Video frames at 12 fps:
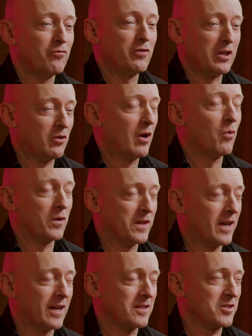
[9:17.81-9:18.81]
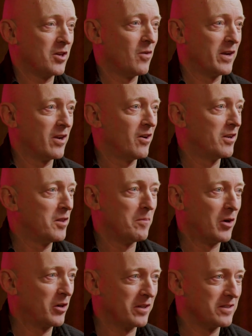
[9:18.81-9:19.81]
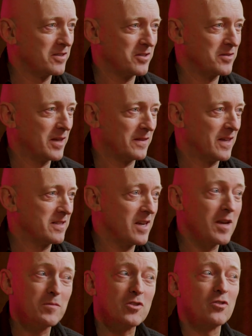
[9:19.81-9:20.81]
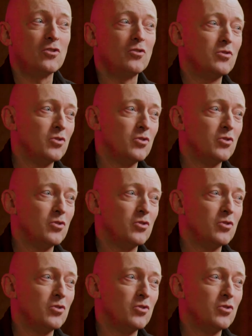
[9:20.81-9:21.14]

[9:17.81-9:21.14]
figure out what the heck is going on in the market at that time. So you